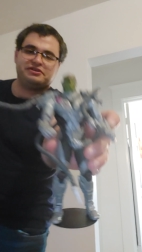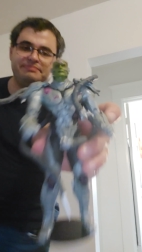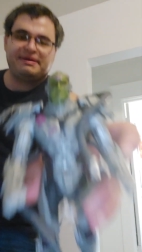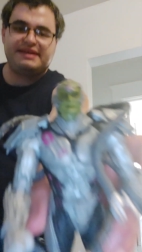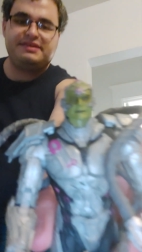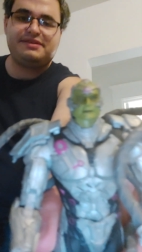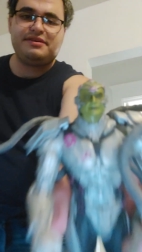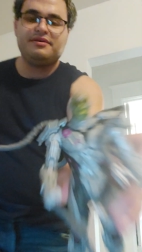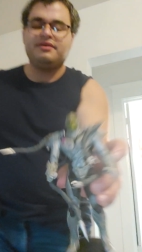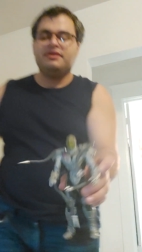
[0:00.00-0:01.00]
space.
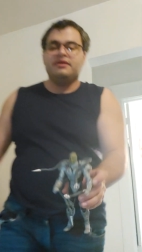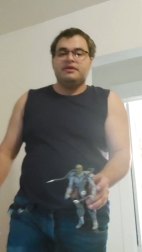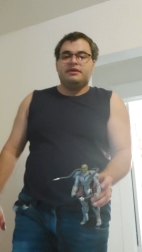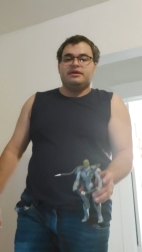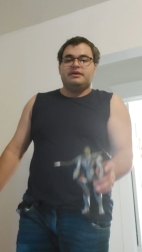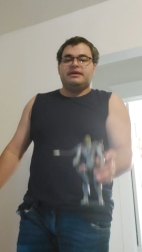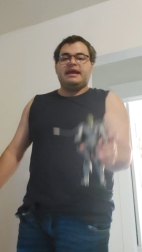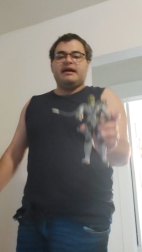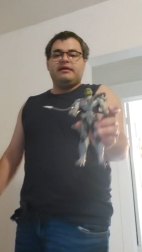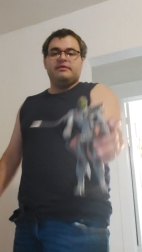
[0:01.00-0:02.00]

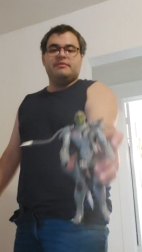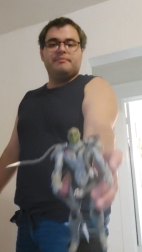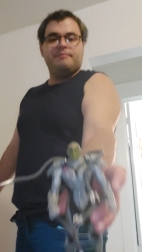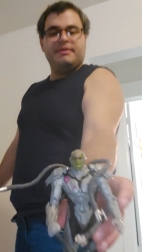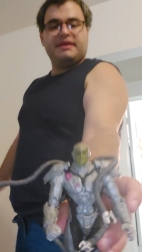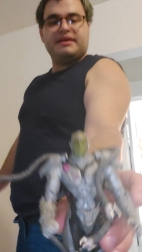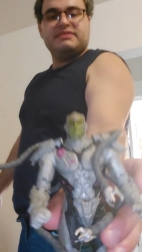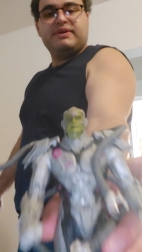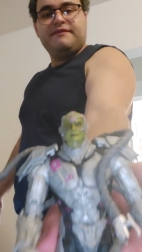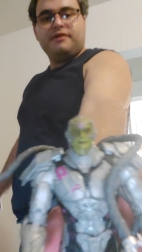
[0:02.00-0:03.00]
Yeah,
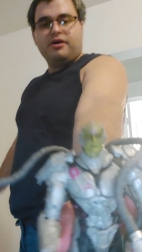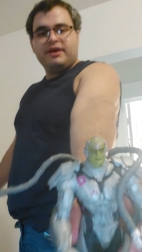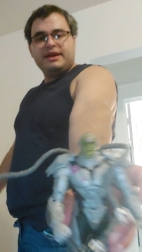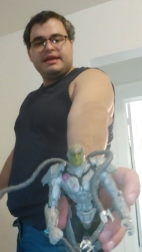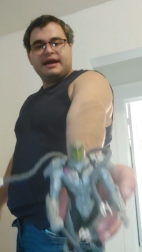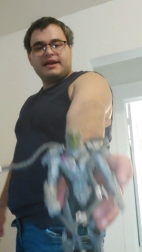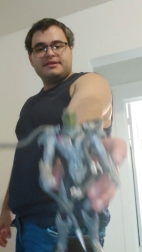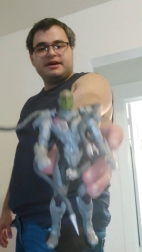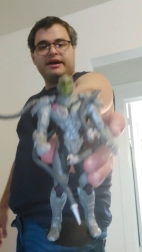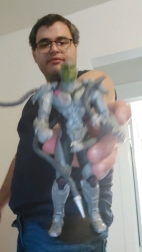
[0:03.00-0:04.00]
because we've already got a
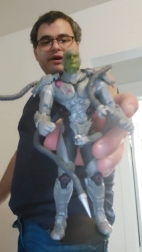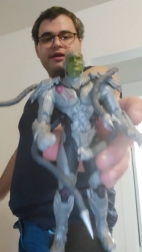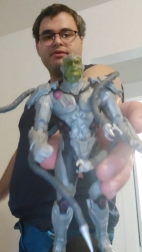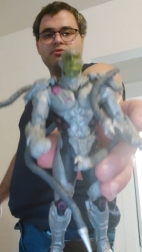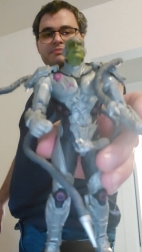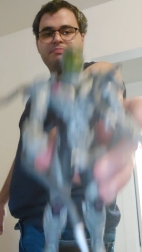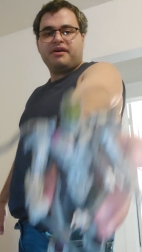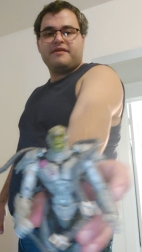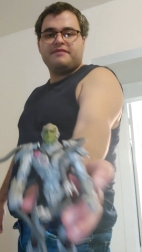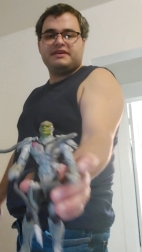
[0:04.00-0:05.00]
Zod writer who's
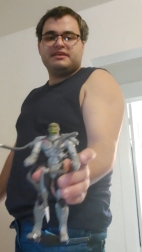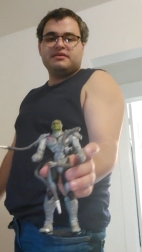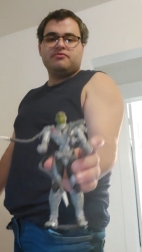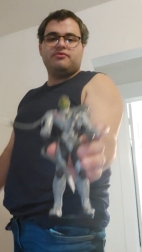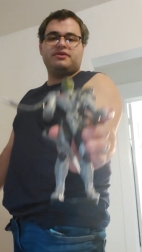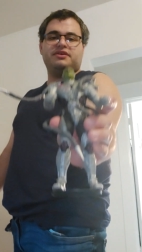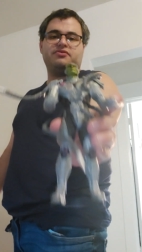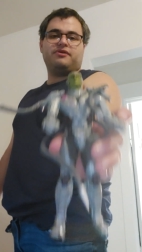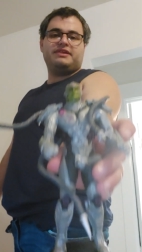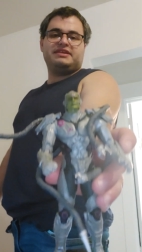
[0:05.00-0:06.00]
part of the
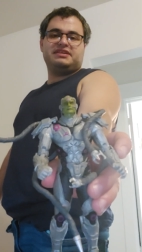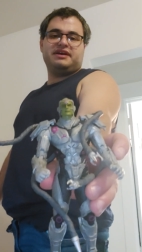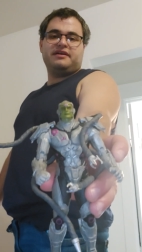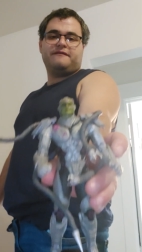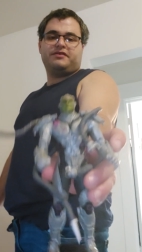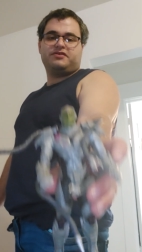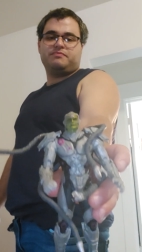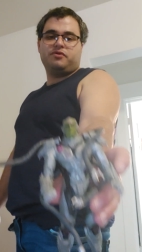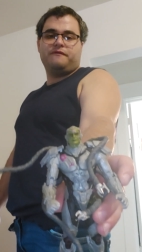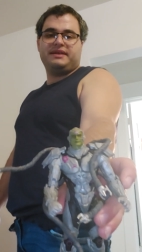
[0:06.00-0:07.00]
Restore the Snyderverse
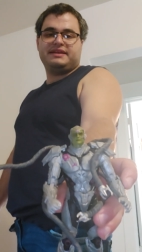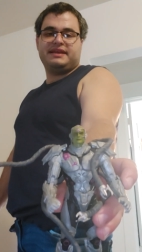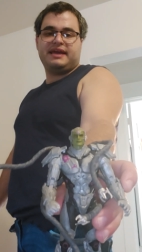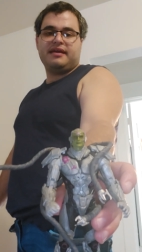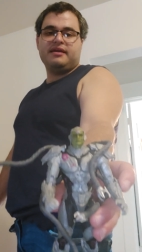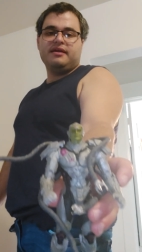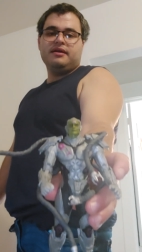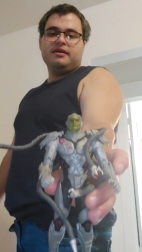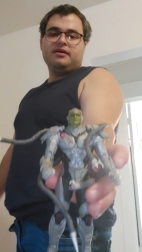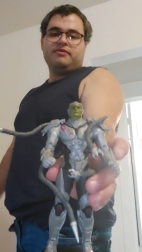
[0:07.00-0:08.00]
movement today,
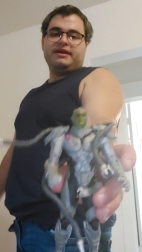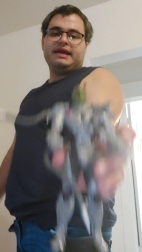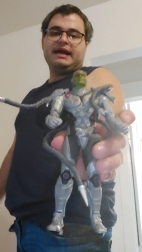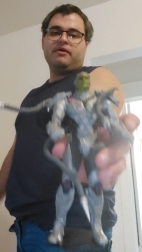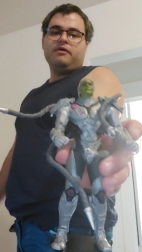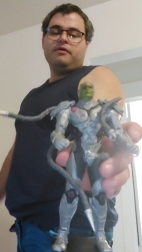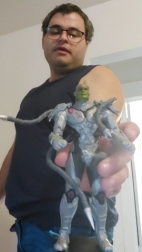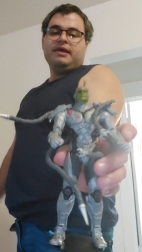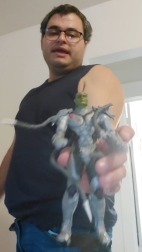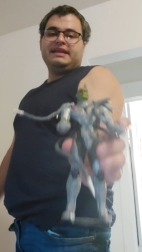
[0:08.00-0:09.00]
right now.
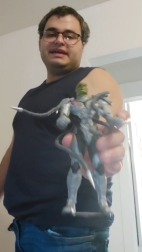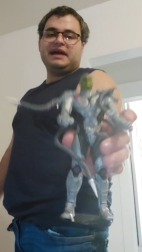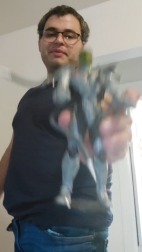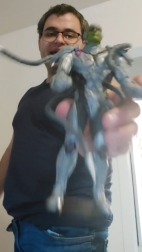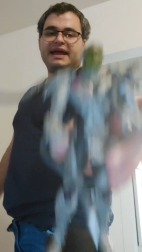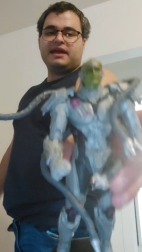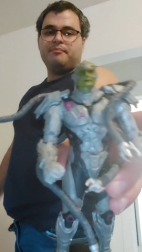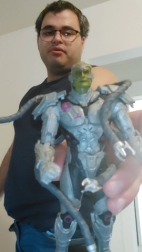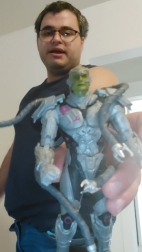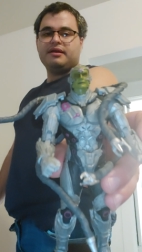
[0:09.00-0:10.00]
And it's time we had
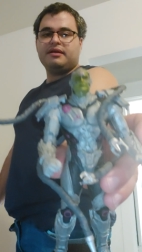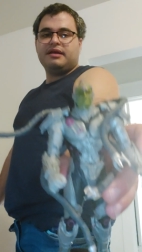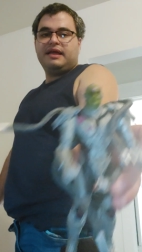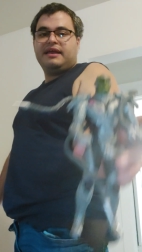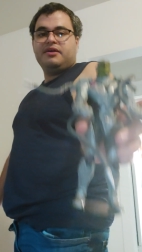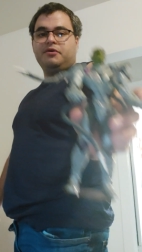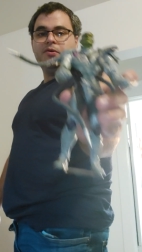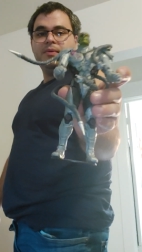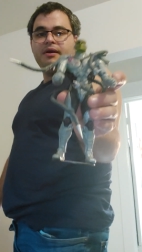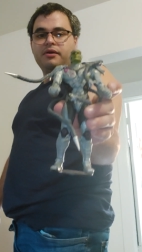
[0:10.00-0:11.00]
a, a
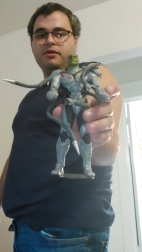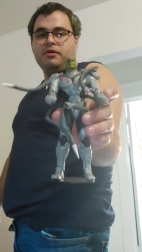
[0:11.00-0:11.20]
YouTuber